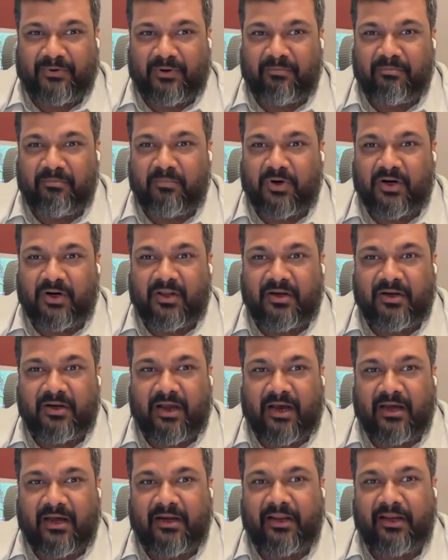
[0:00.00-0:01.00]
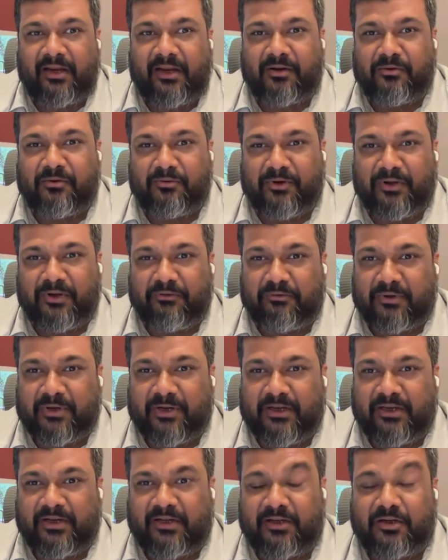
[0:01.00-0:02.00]
from modern RE to
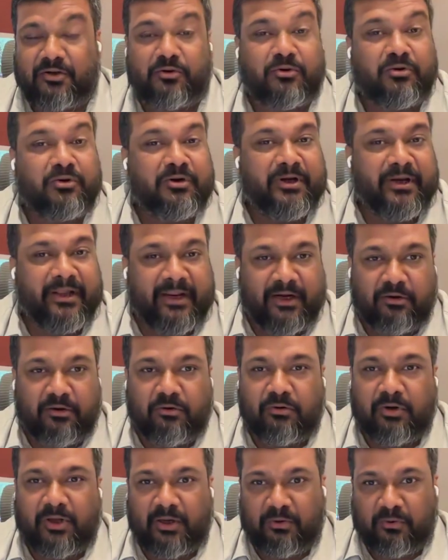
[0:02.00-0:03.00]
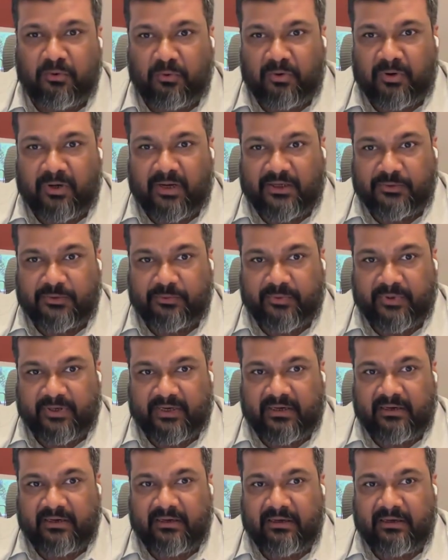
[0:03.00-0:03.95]
nuclear, including coal as well.